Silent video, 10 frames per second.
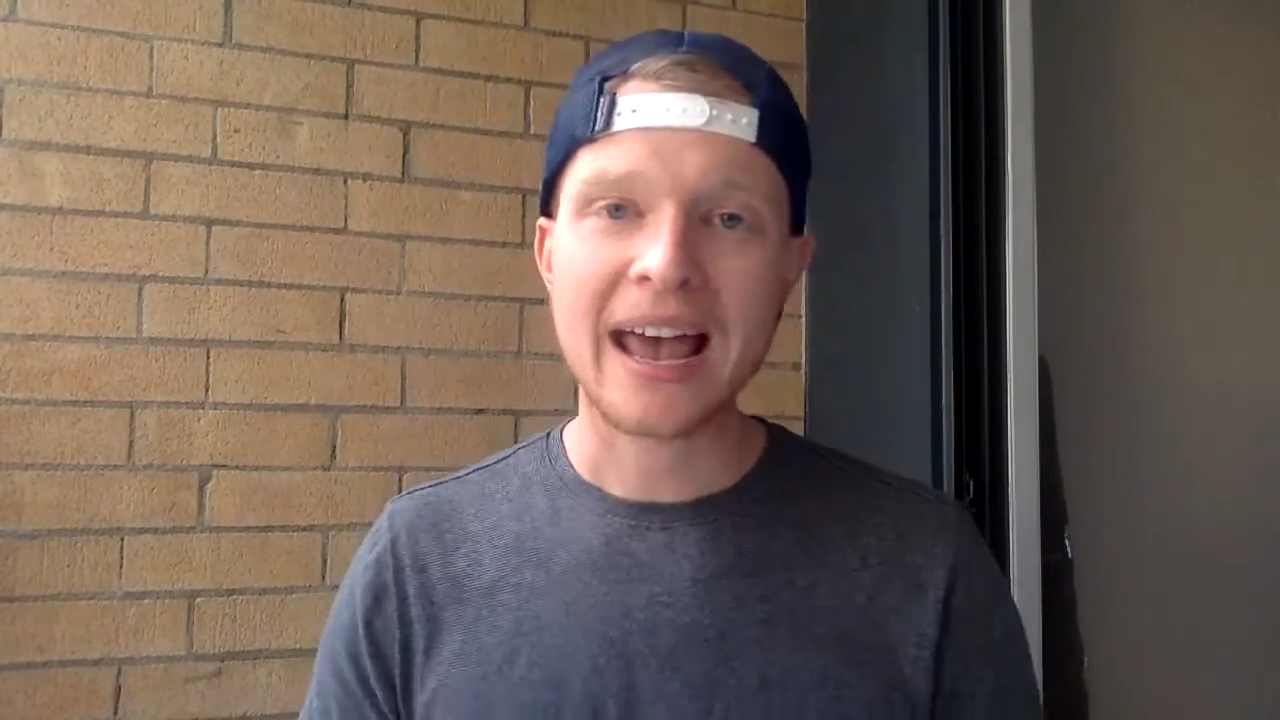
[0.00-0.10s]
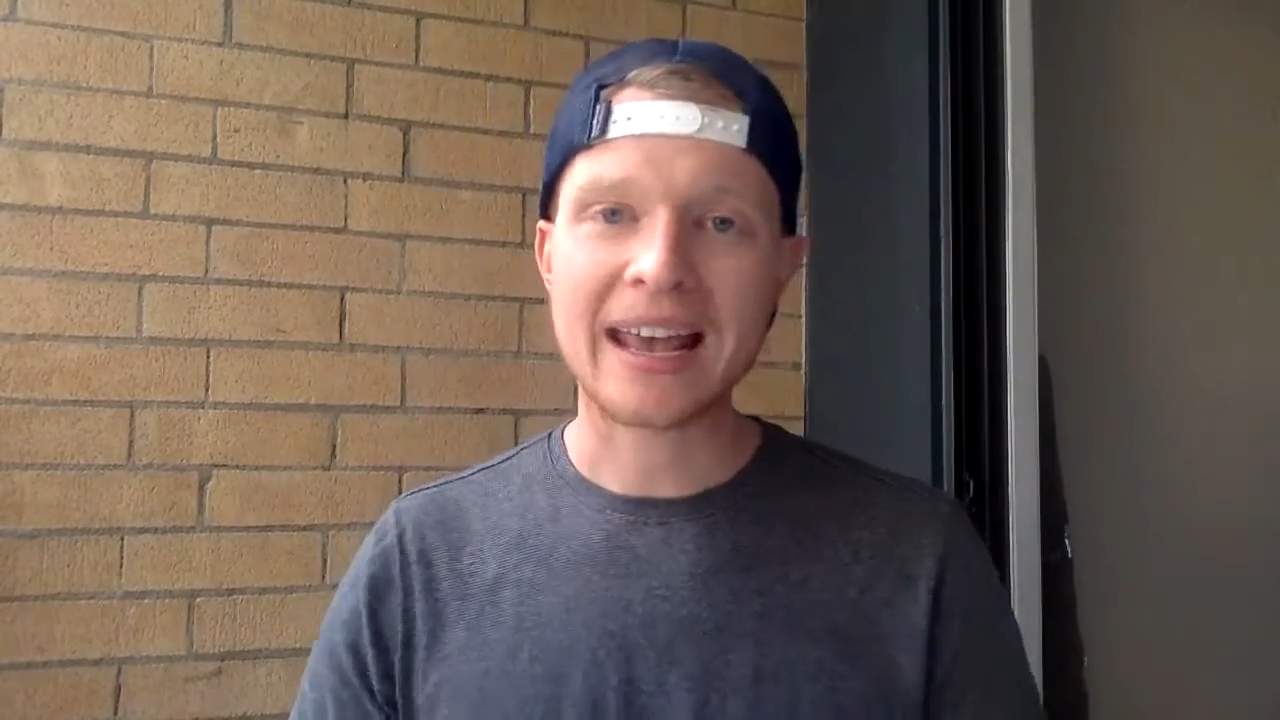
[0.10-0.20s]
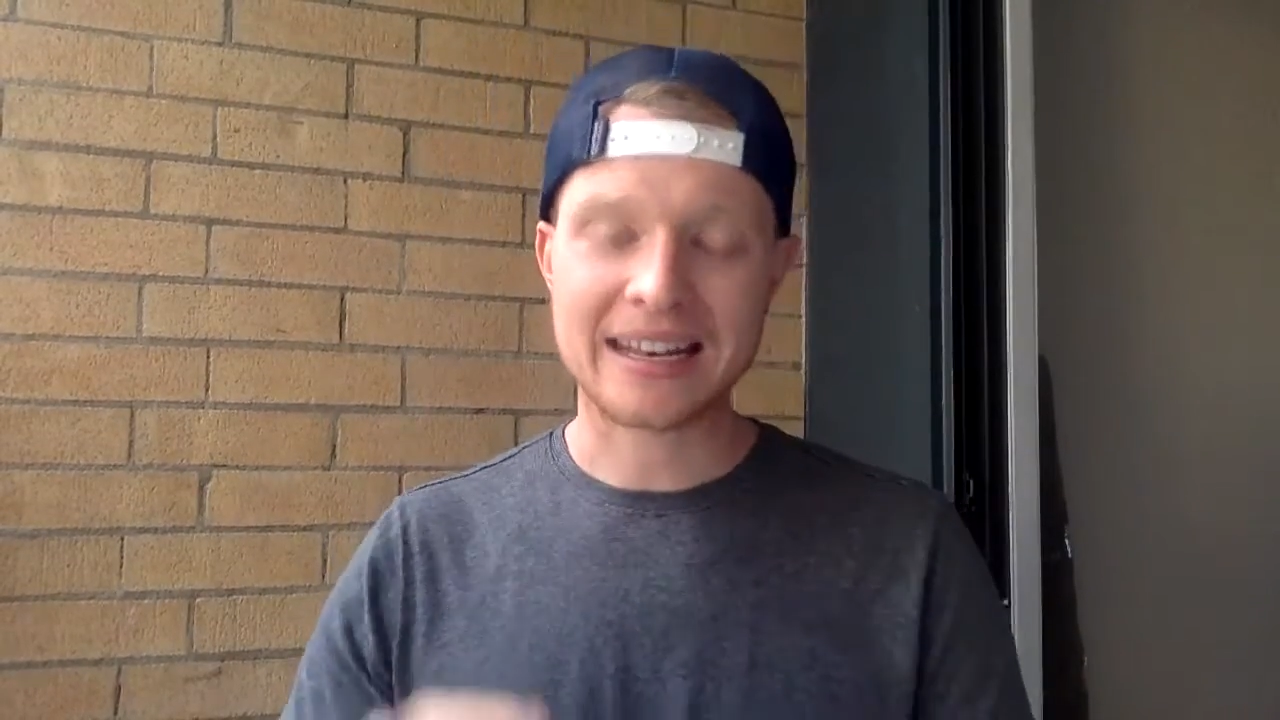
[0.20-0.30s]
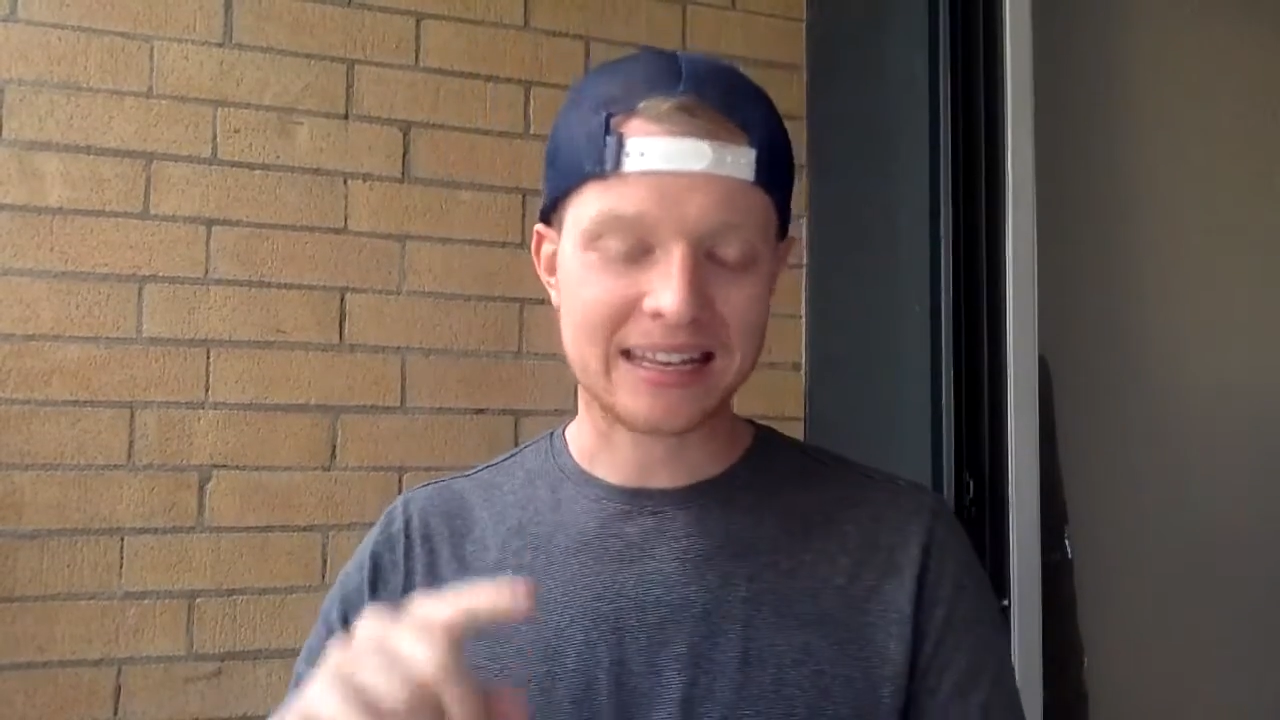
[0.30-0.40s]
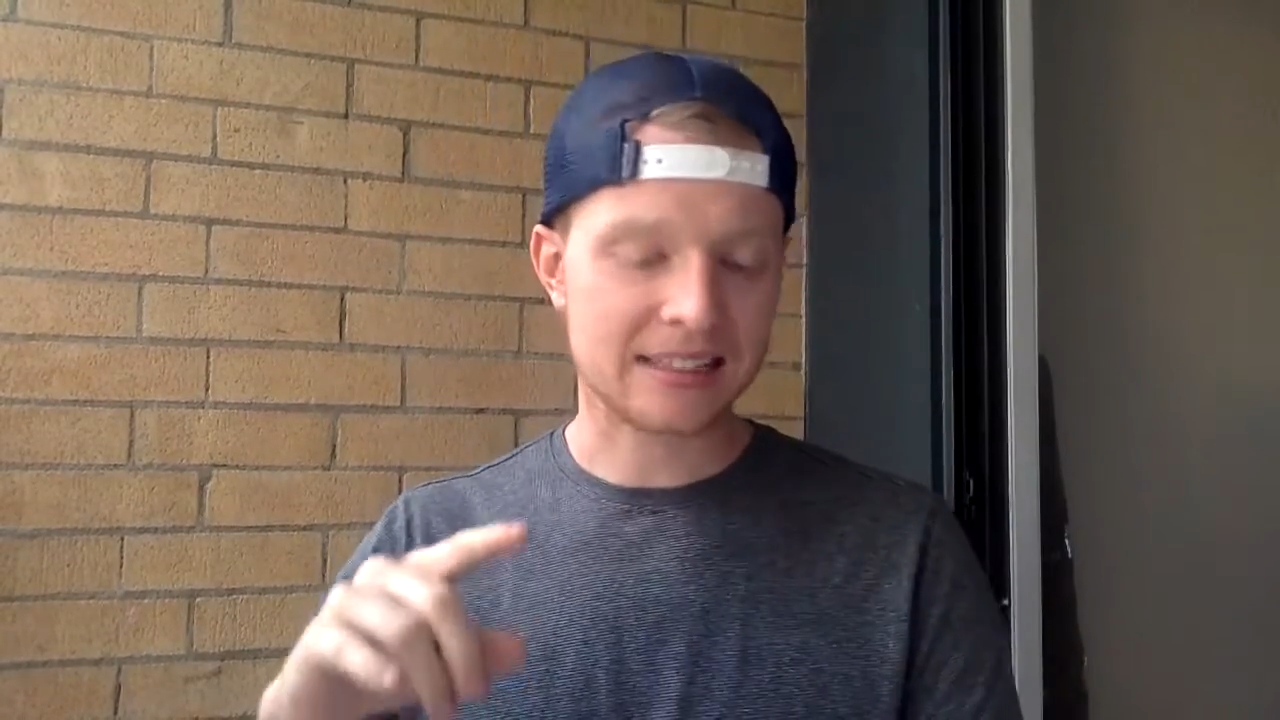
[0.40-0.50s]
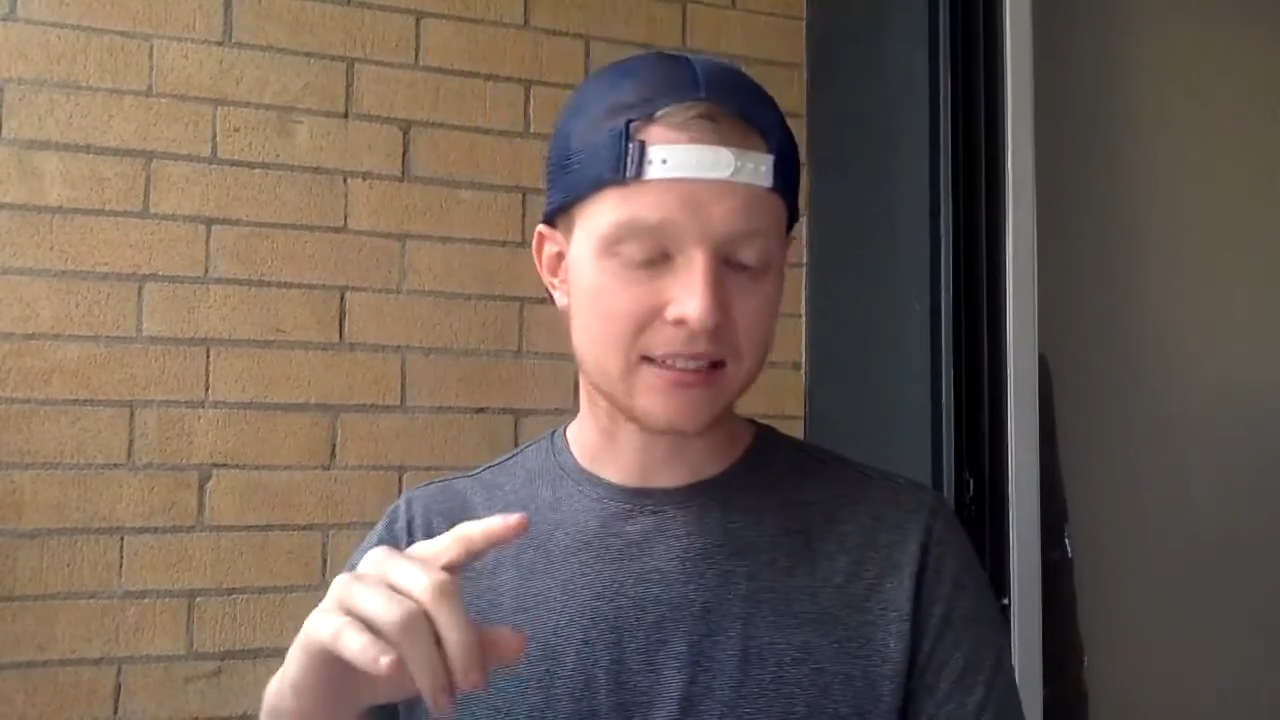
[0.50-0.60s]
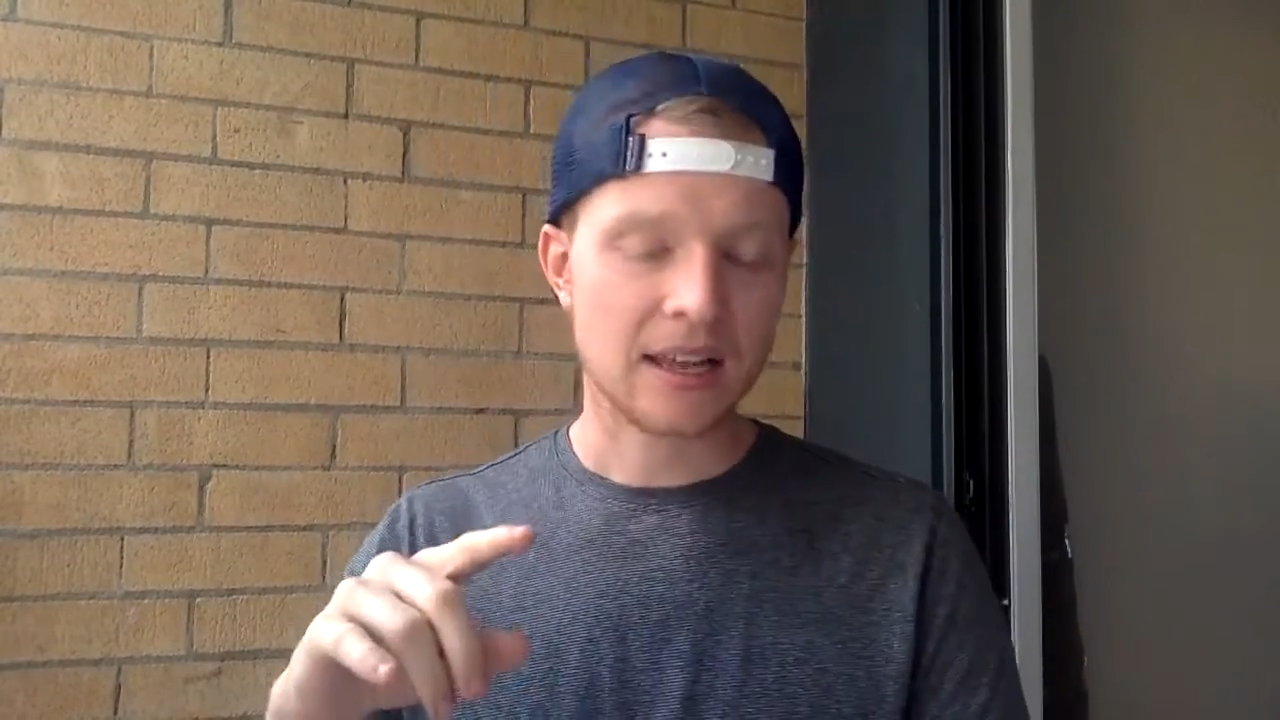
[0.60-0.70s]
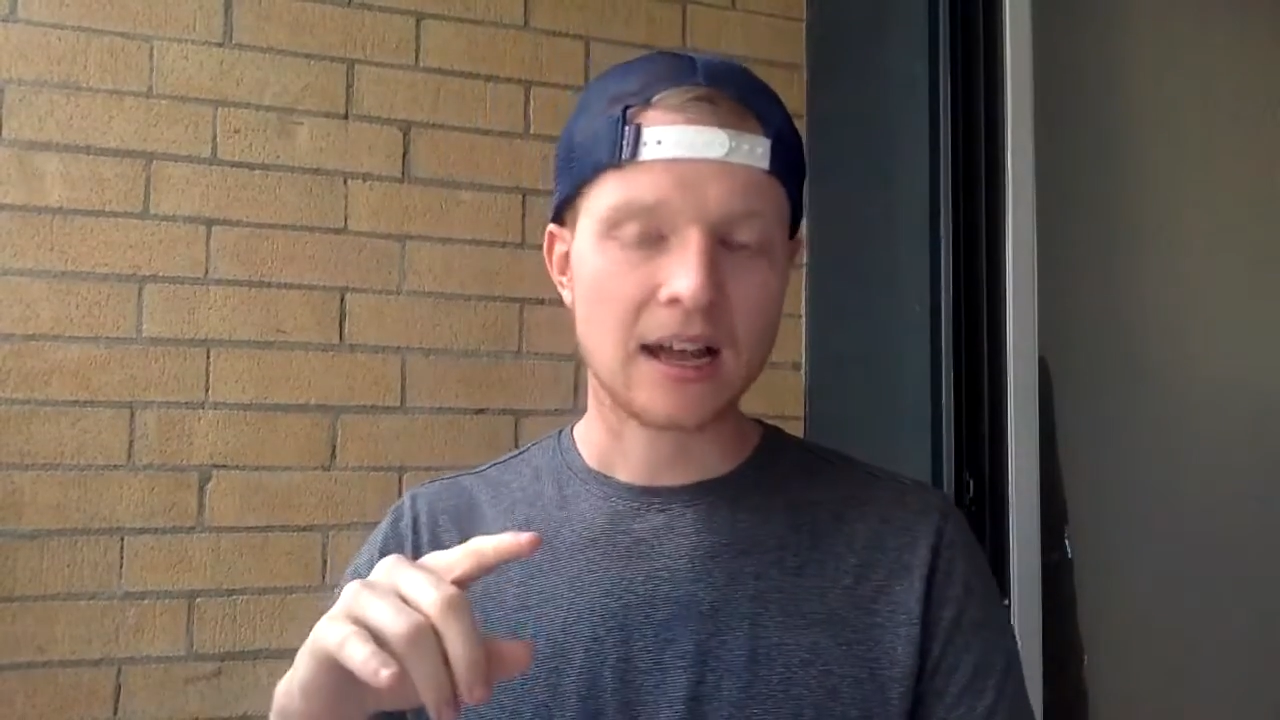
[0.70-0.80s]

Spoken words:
and the